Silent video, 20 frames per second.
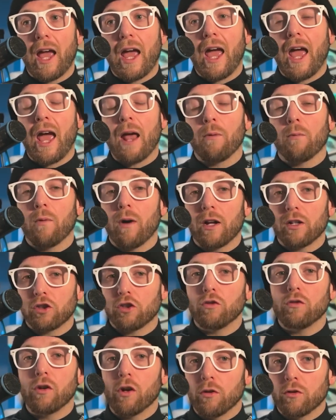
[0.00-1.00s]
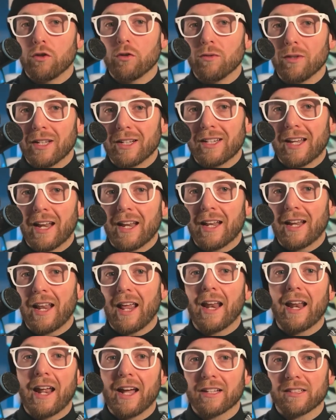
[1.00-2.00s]
and want to go to the tenant
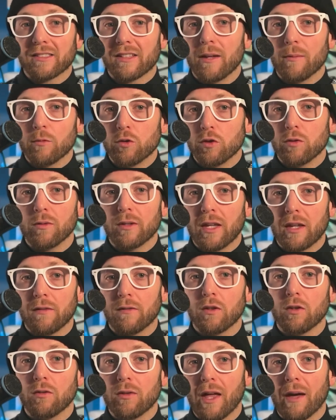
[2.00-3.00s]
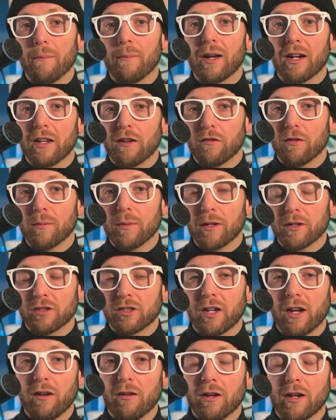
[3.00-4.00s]
and ask them to give you that money from their
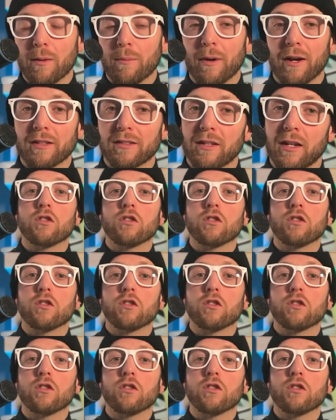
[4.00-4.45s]
security deposit.